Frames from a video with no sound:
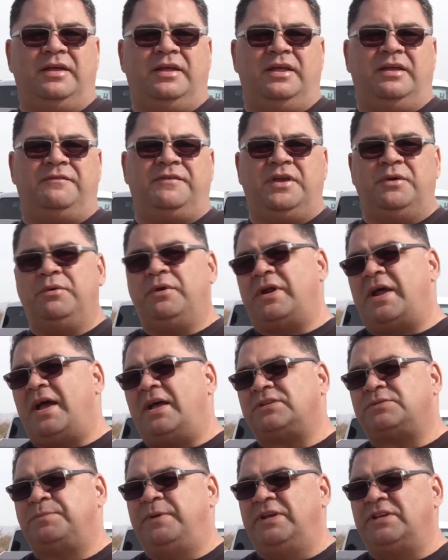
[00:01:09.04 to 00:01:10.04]
If he would have
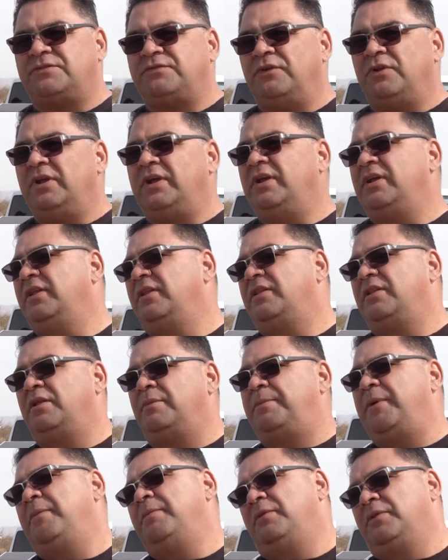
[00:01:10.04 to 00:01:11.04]
asked peacefully,
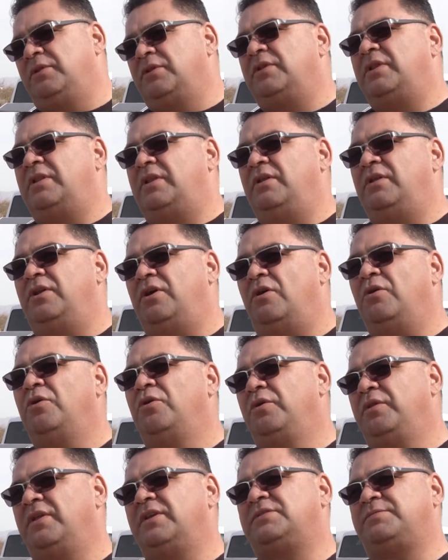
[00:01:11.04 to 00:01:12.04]
the people know
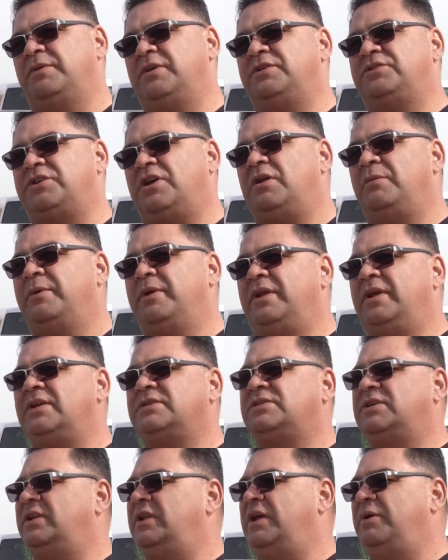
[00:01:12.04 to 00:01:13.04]
who this gentleman
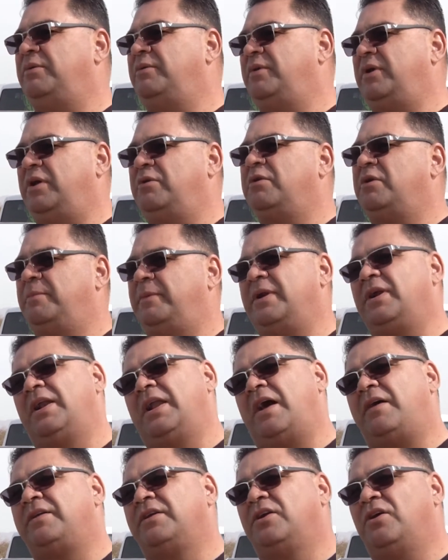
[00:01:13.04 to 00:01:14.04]
is, and he, he would have been
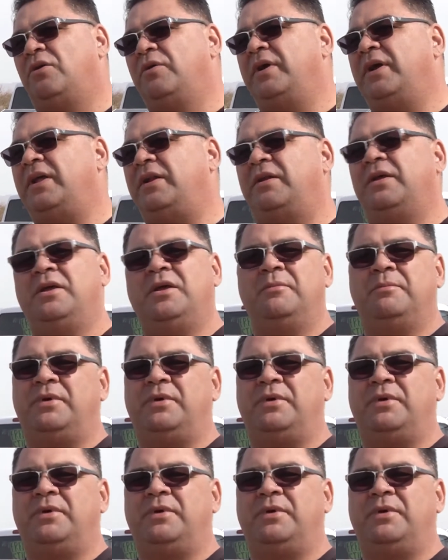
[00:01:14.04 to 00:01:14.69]
allowed to go in.